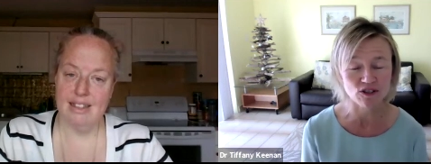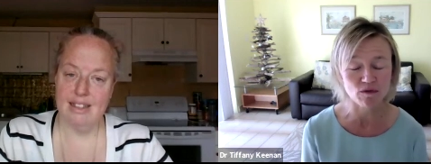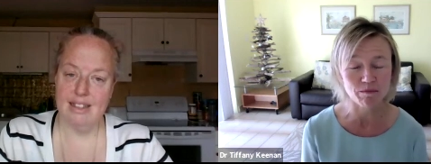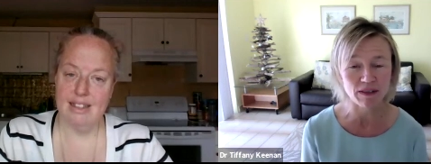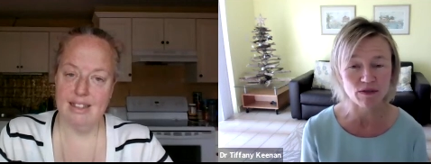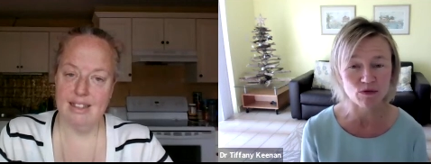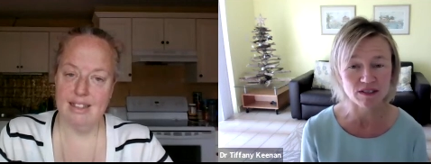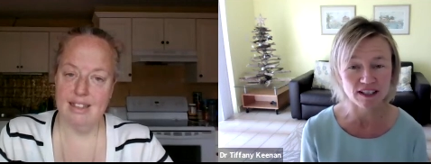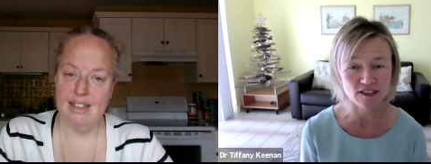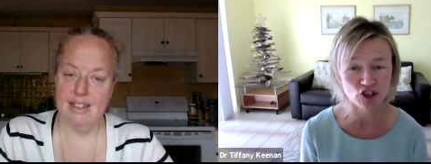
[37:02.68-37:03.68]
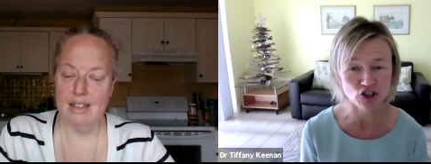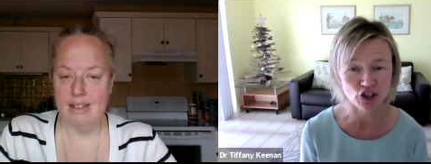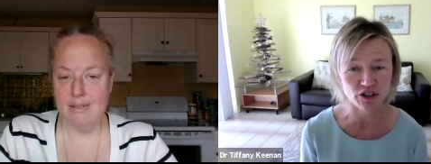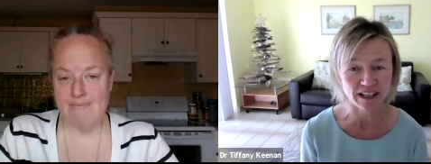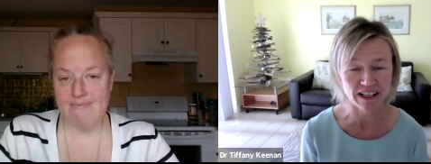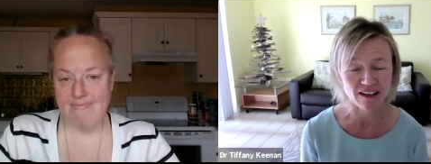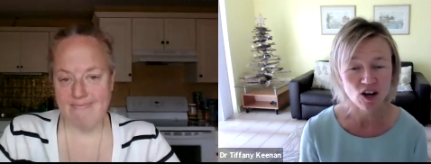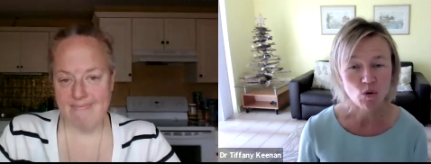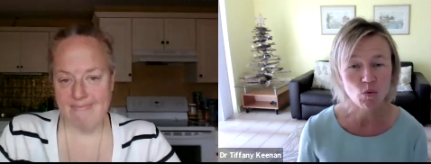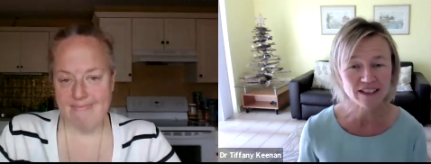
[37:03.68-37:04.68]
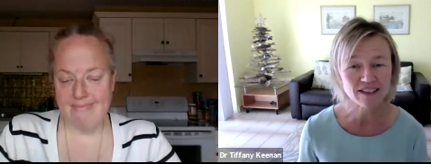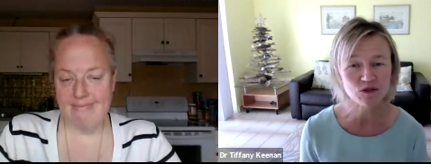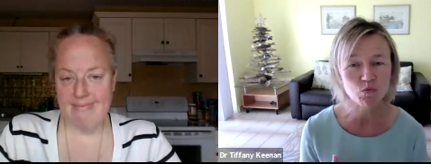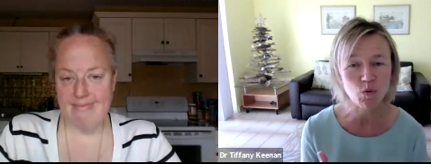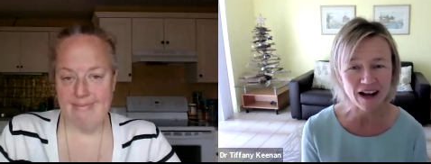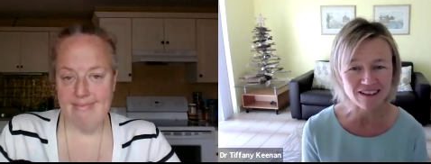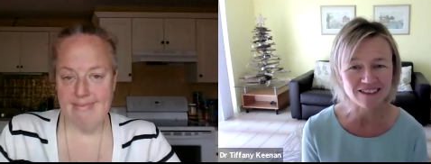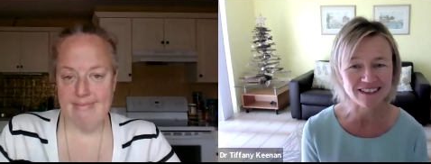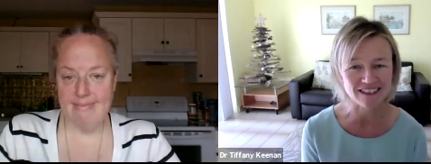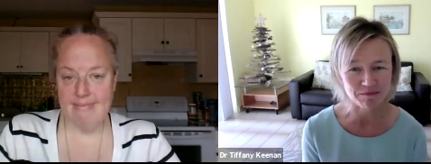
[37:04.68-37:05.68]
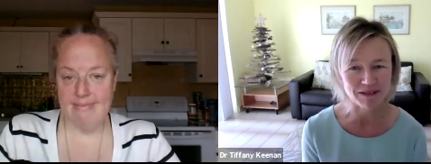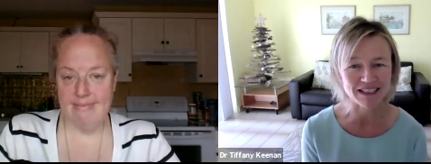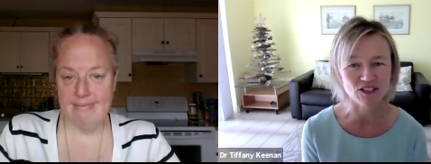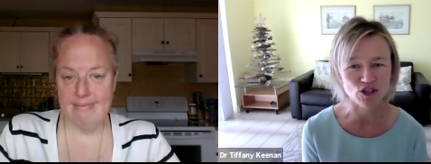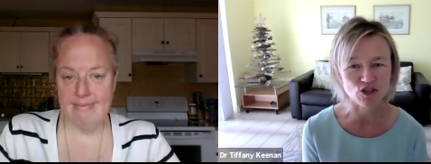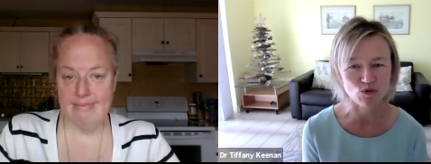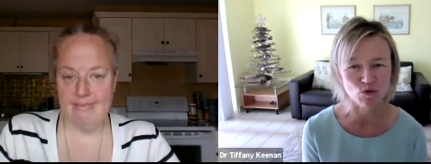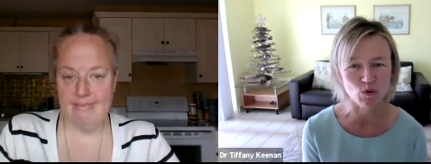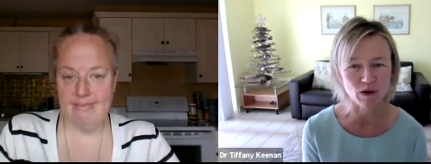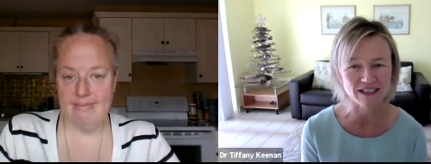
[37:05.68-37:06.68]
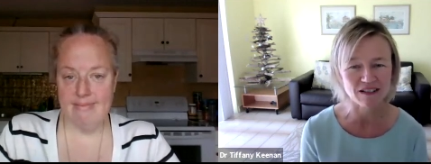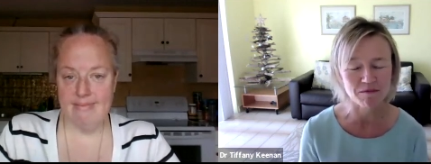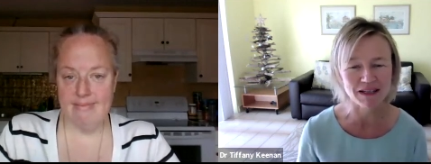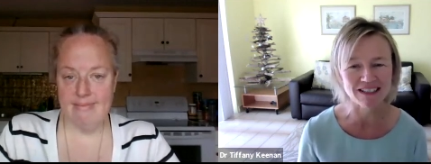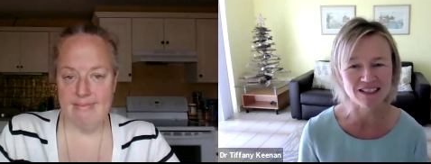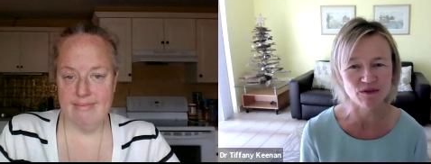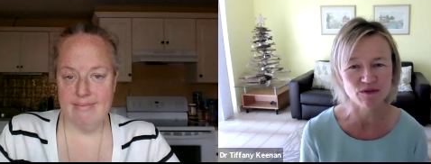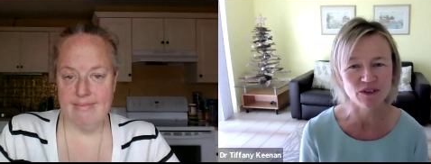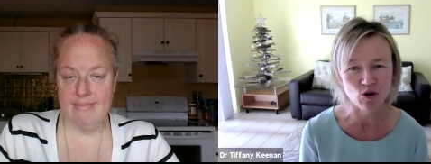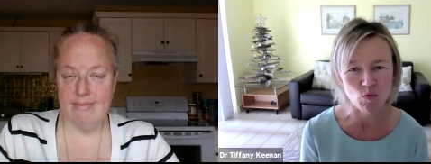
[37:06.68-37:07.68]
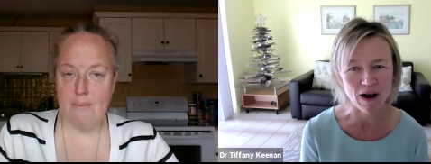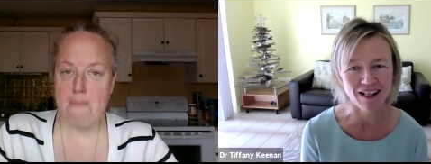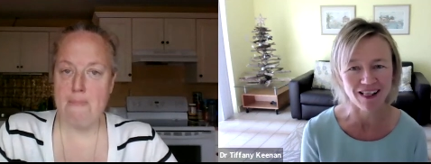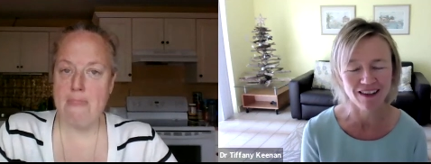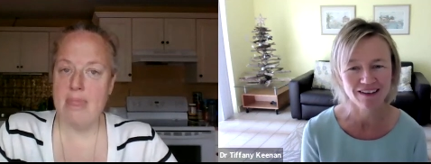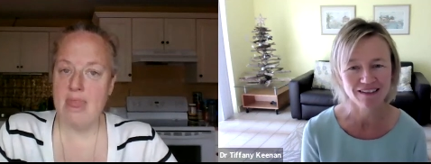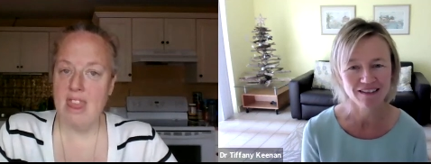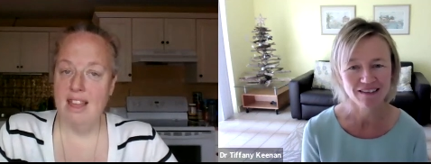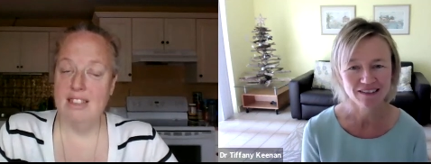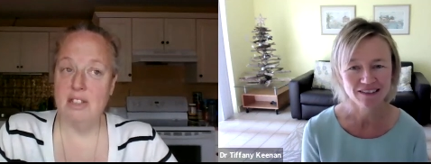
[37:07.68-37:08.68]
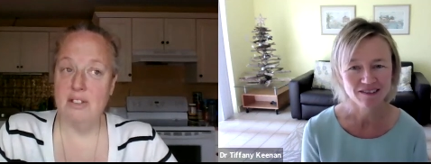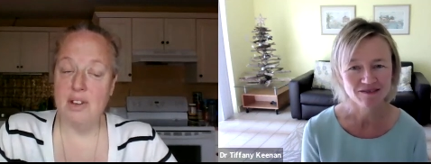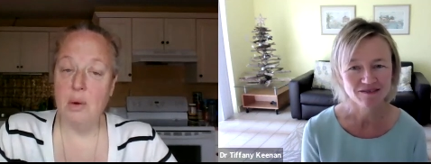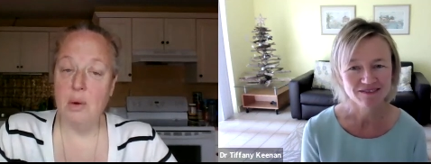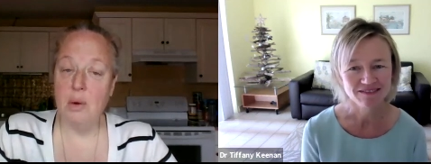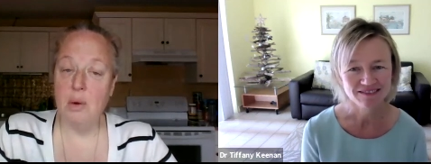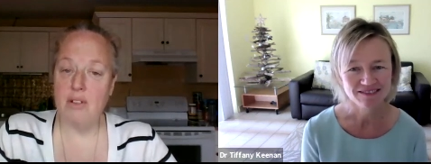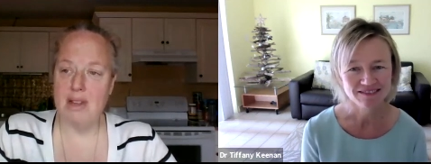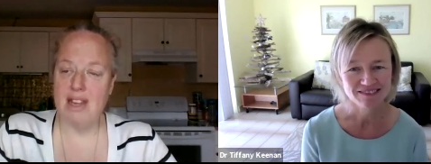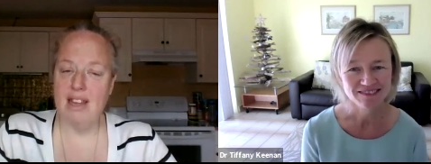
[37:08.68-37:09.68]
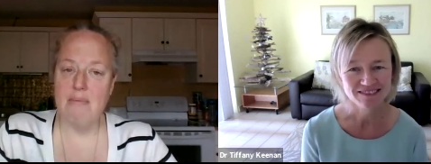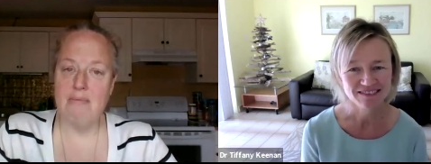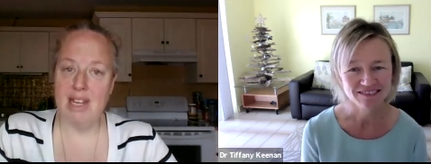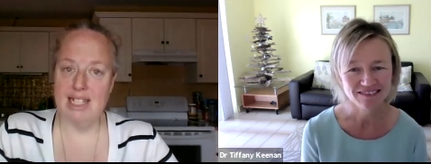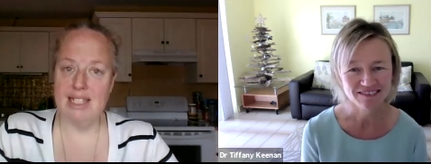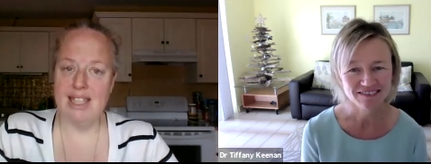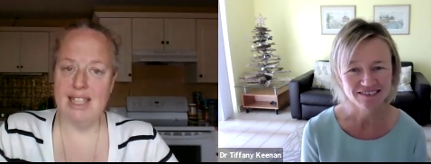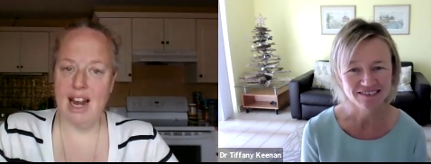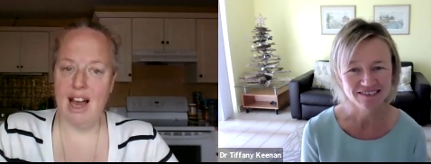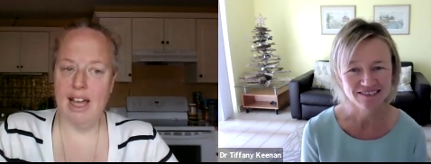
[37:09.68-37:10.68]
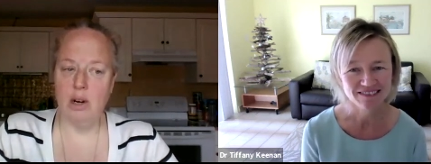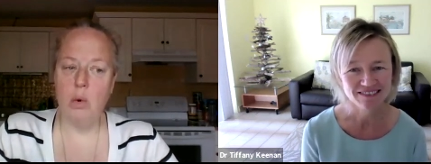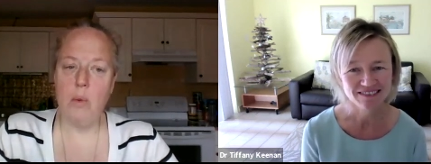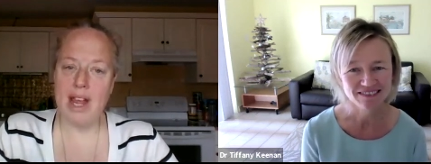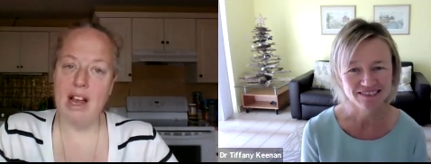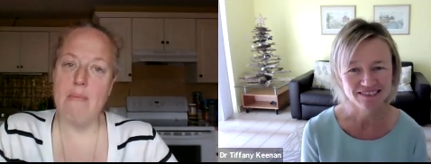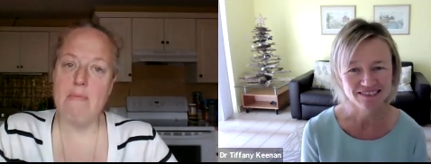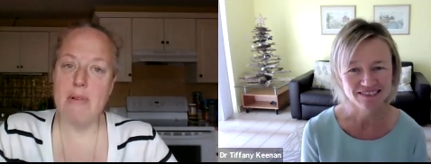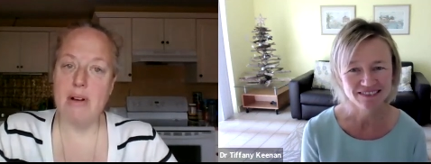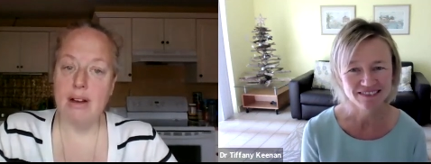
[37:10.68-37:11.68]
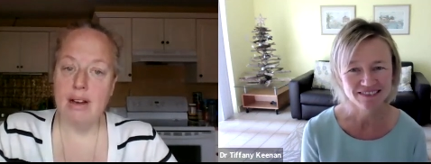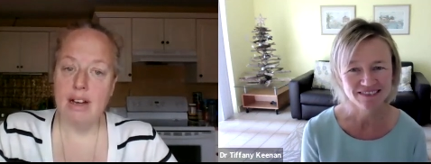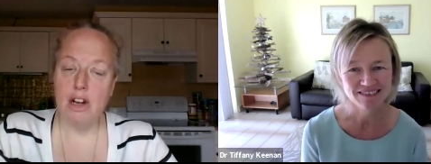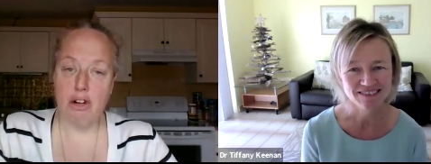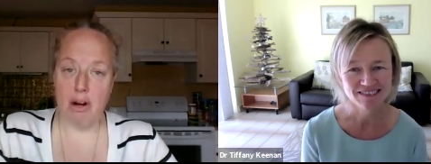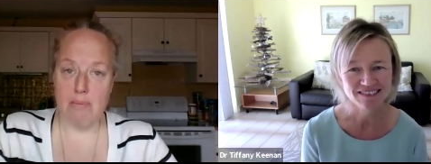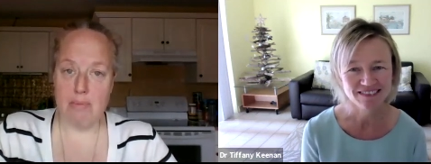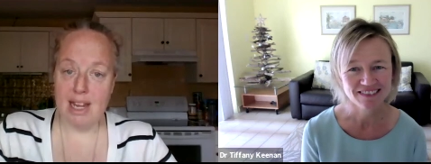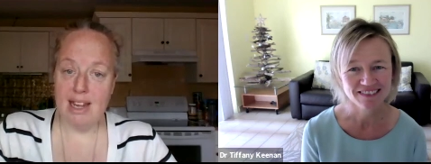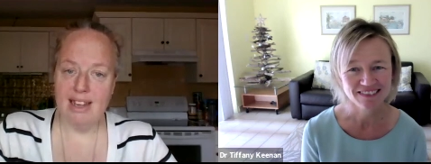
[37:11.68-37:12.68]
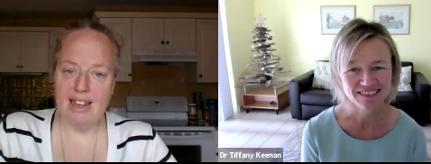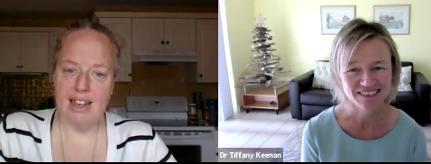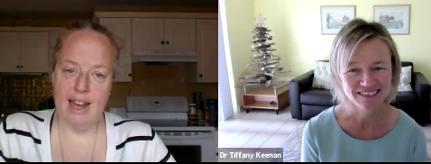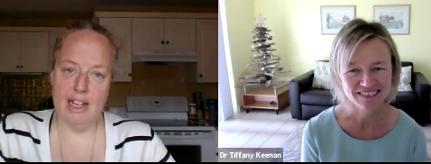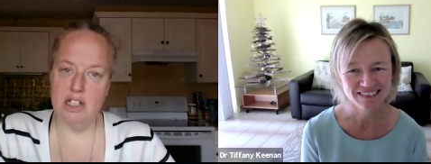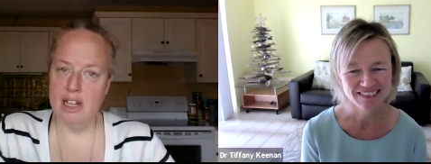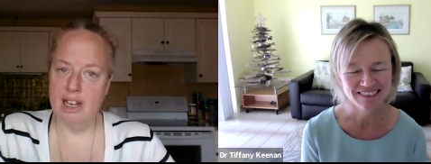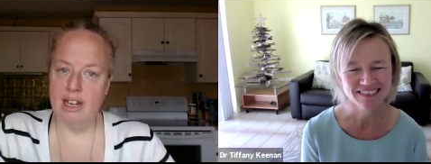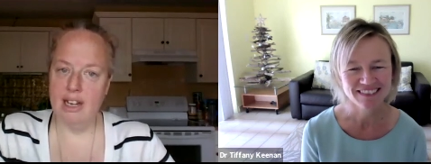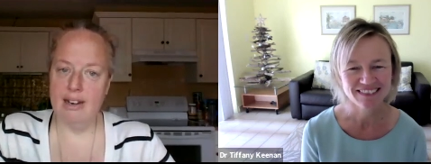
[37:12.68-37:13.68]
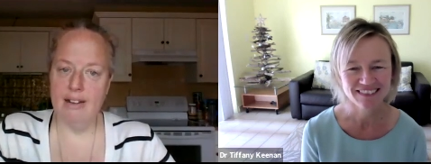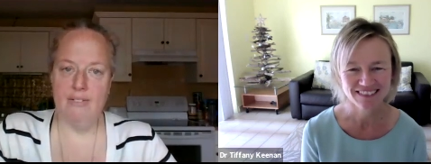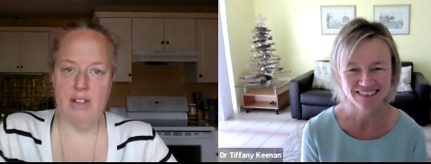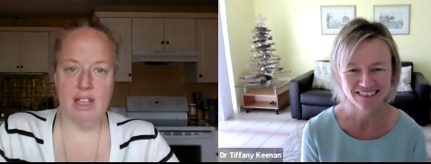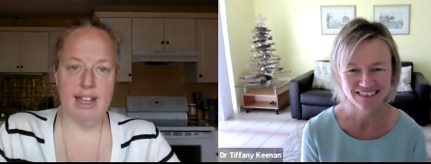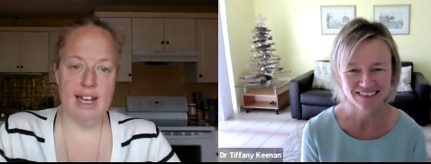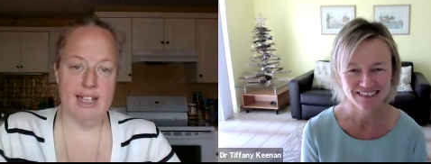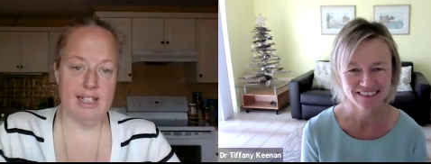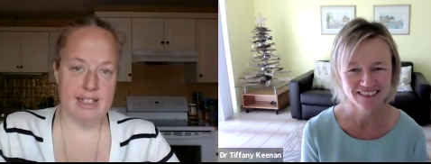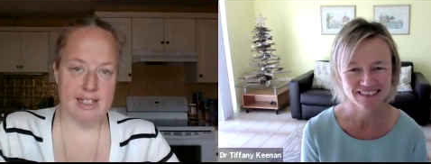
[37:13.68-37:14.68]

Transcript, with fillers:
Speaker 1: you've been through such a journey, what does wellness mean to you? What does it mean to feel well?
Speaker 2: To feel well for me means that I don't wake up grumpy and agitated, feeling like I didn't